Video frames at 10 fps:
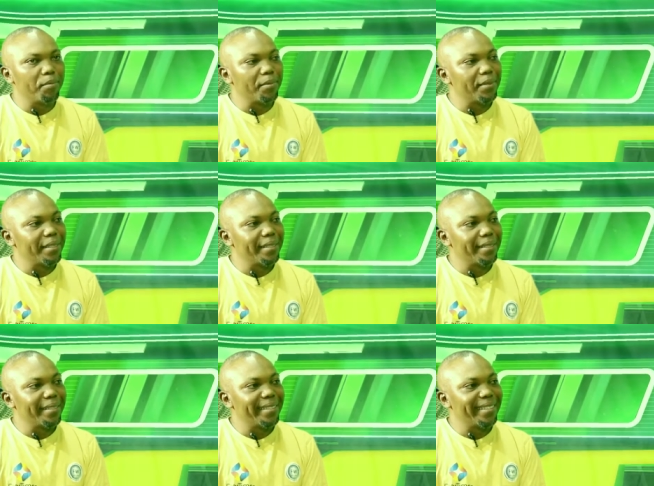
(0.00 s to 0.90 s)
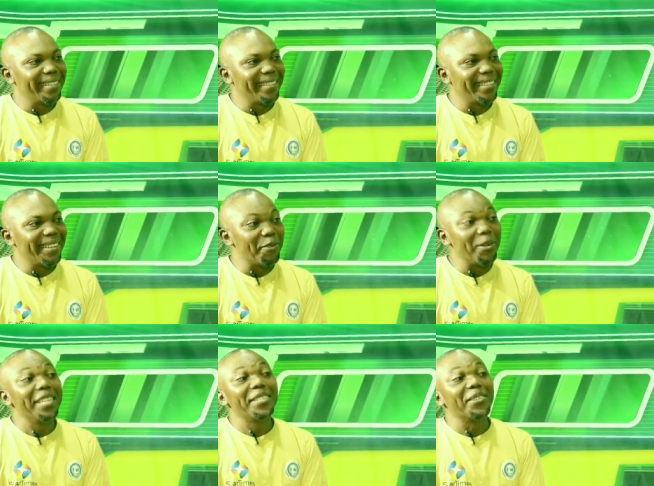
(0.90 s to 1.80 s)
winning is a tradition. Uh,
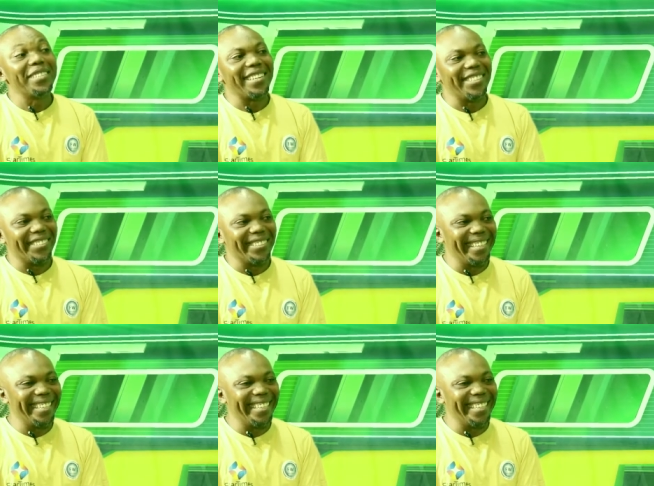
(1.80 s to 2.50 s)
winning is a tradition.